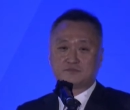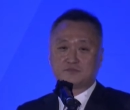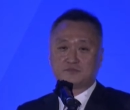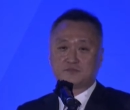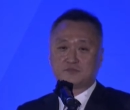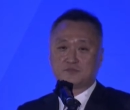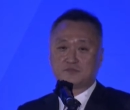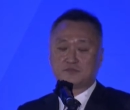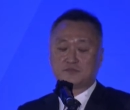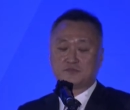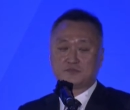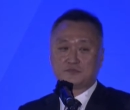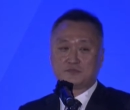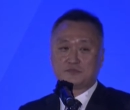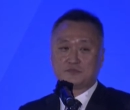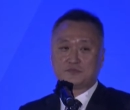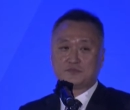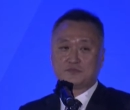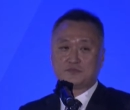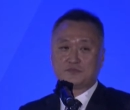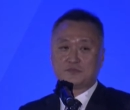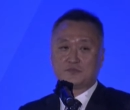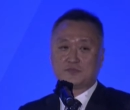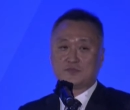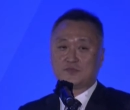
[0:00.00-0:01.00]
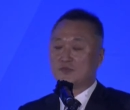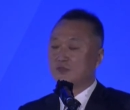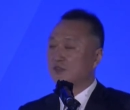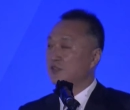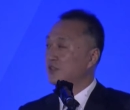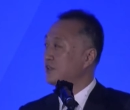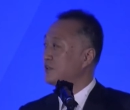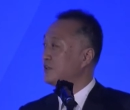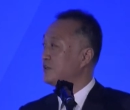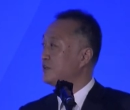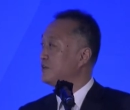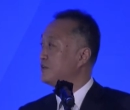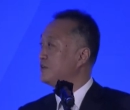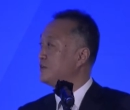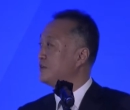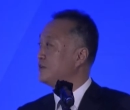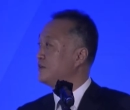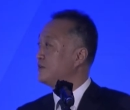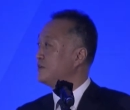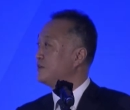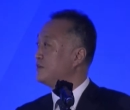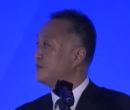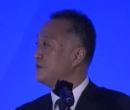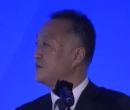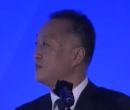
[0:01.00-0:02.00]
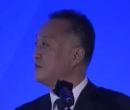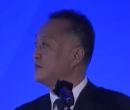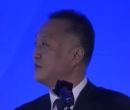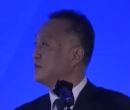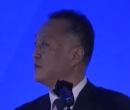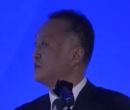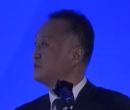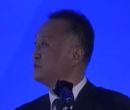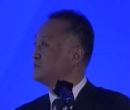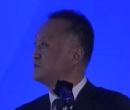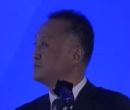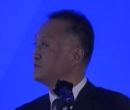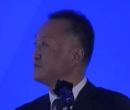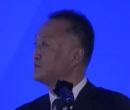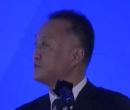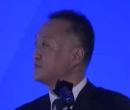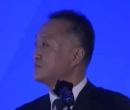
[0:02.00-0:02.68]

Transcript: (no one is talking)